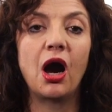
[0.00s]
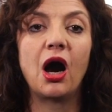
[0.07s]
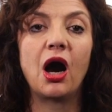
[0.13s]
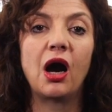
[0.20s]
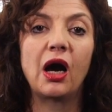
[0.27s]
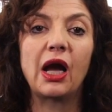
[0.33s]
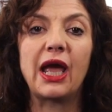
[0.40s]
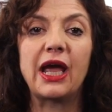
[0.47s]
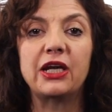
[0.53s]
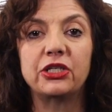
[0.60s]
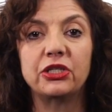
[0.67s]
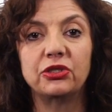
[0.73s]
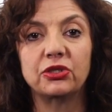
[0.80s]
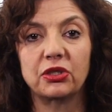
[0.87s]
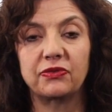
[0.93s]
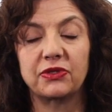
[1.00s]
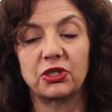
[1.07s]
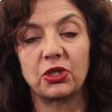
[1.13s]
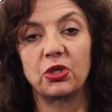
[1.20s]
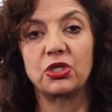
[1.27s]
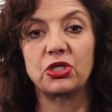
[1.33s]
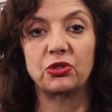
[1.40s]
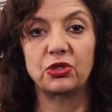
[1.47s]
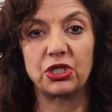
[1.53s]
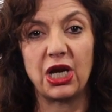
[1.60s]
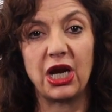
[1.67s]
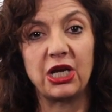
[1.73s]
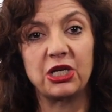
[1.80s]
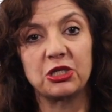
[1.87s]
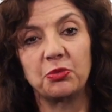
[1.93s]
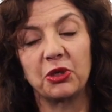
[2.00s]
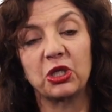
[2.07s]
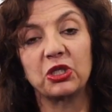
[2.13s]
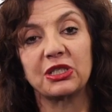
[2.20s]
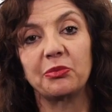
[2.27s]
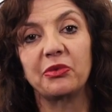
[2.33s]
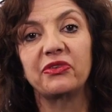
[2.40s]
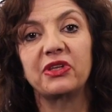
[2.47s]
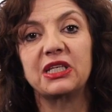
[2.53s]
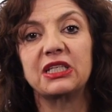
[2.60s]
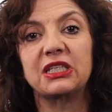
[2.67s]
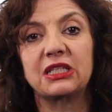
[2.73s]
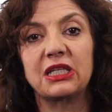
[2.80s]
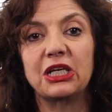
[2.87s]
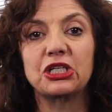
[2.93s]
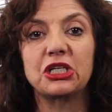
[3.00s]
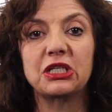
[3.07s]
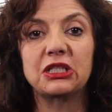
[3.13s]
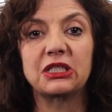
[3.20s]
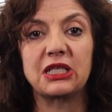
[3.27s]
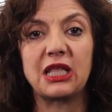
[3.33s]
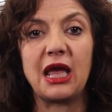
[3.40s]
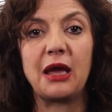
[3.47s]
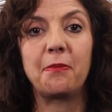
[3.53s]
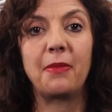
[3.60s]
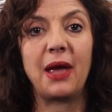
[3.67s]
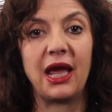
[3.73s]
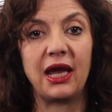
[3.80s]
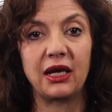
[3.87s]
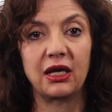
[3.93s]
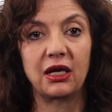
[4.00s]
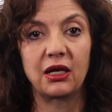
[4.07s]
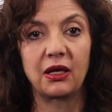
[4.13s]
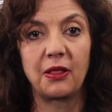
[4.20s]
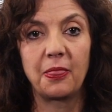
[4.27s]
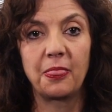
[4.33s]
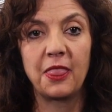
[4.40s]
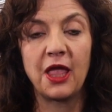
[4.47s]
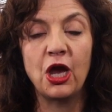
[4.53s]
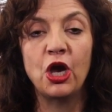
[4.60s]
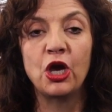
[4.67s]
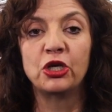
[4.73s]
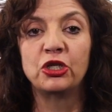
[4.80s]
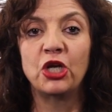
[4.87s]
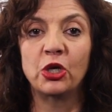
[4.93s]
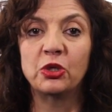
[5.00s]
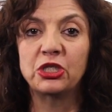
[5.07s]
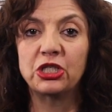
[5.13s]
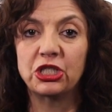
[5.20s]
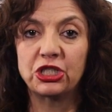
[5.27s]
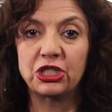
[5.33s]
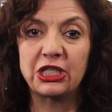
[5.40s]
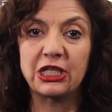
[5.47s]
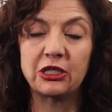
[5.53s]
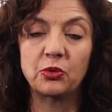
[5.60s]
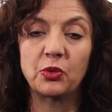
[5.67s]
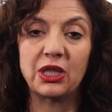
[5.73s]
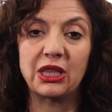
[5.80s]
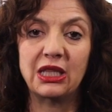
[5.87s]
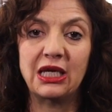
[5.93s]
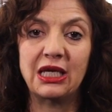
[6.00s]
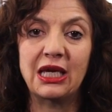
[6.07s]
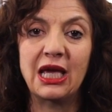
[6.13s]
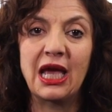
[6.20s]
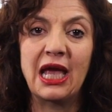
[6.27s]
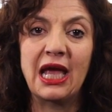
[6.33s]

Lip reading: are agents of social change because some of the decisions they make don't just deal with the